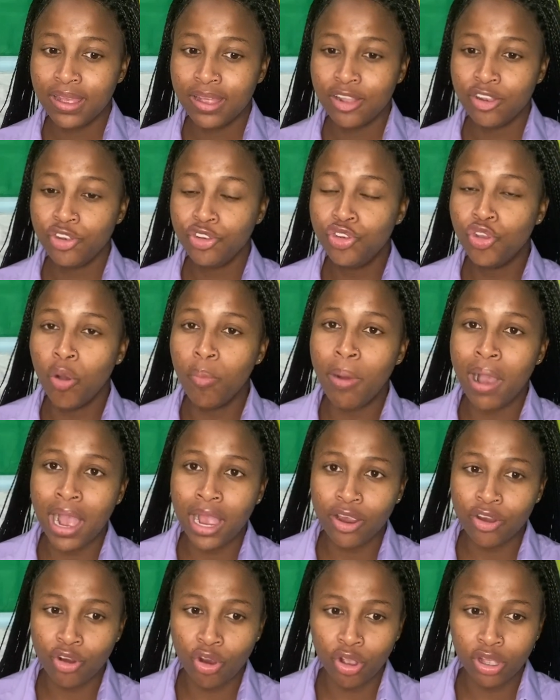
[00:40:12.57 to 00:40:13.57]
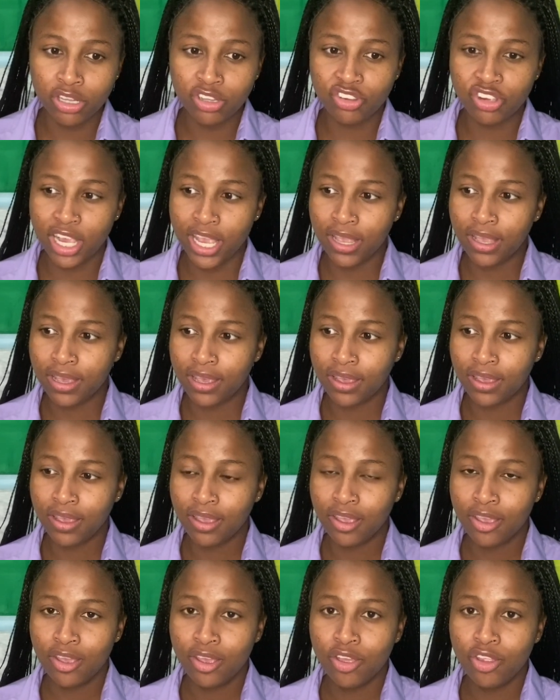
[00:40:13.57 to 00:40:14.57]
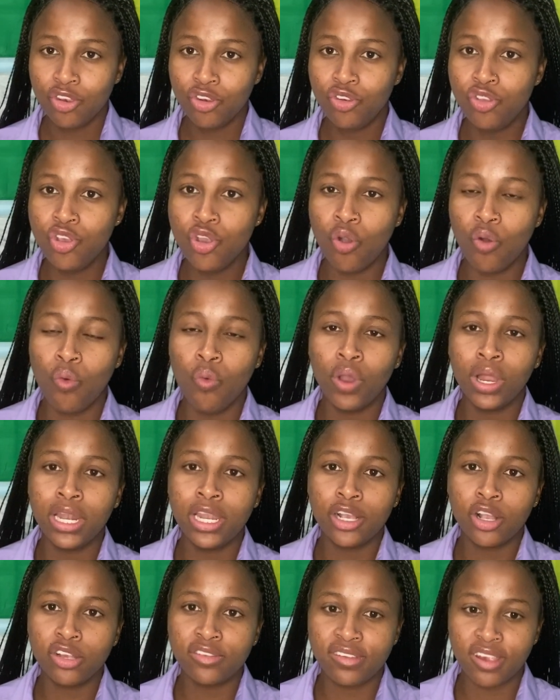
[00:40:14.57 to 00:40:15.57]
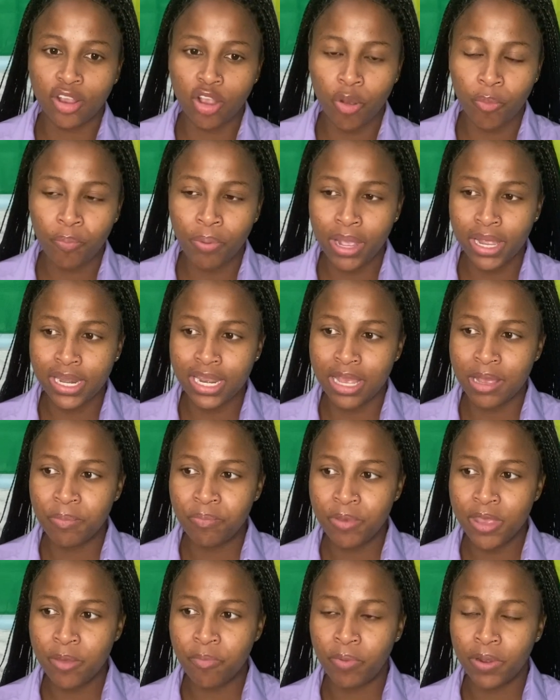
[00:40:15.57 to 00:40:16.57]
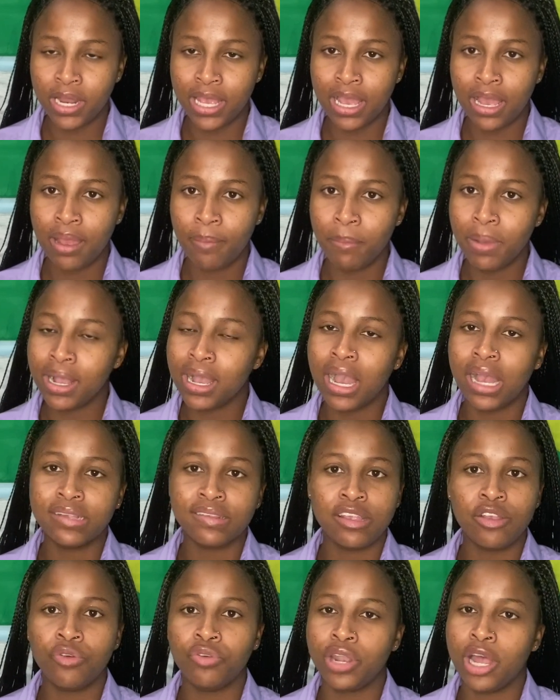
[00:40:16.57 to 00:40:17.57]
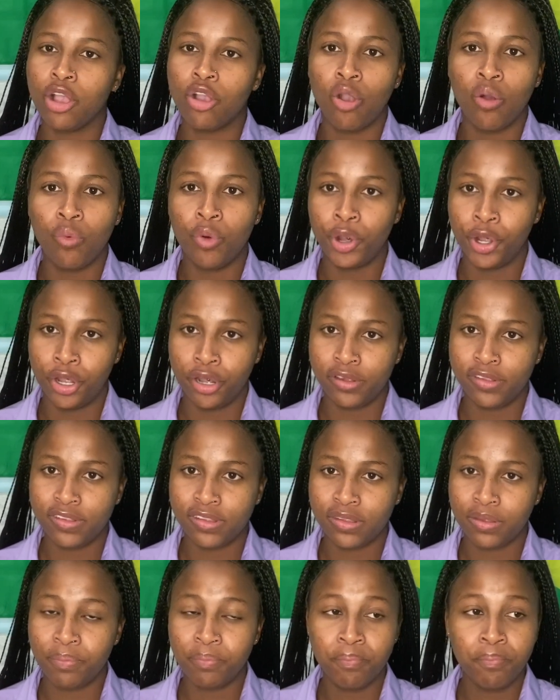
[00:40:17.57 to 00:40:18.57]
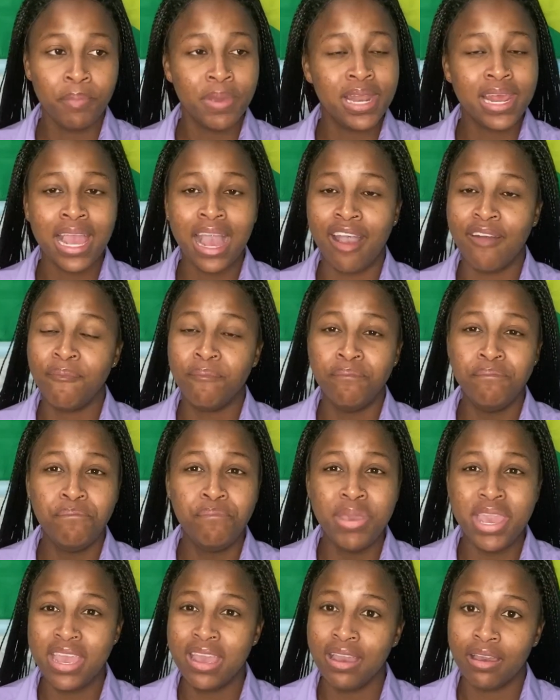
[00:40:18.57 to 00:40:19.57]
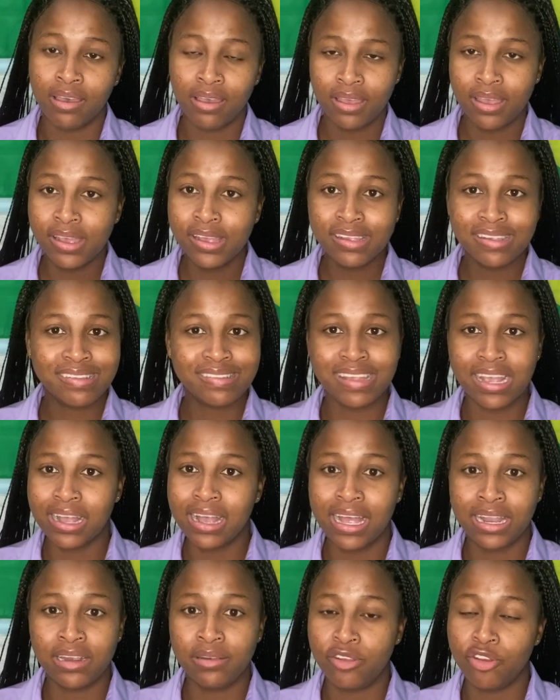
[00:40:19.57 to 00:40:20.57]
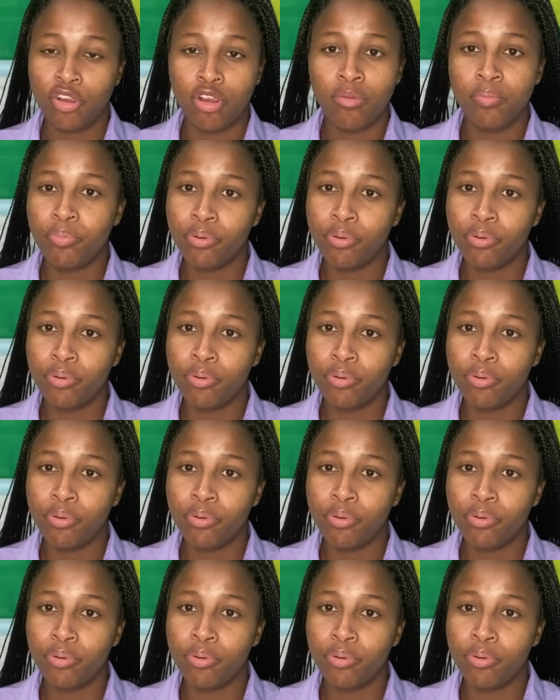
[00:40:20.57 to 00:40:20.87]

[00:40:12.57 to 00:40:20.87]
Do background check. Do you only could check up on name people, yeah? Because it could have got worse. Me they have big second trimester